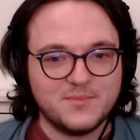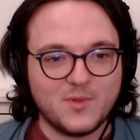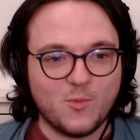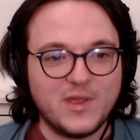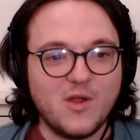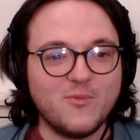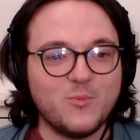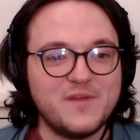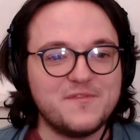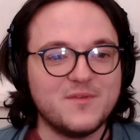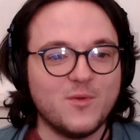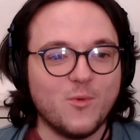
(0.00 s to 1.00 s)
the verb we,
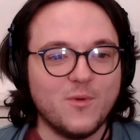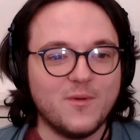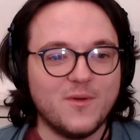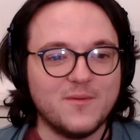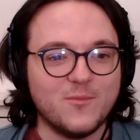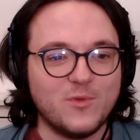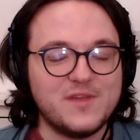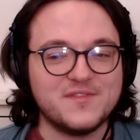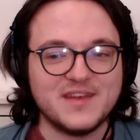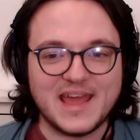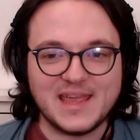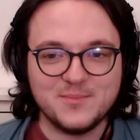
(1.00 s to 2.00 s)
Google. yeah.
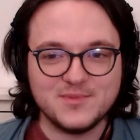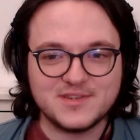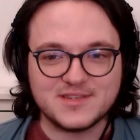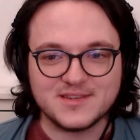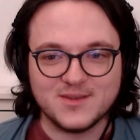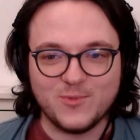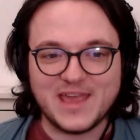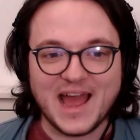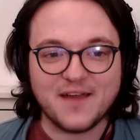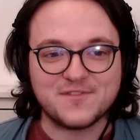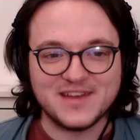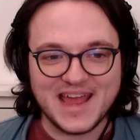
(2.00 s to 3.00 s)
We've named we
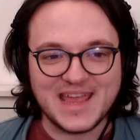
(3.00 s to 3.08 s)
have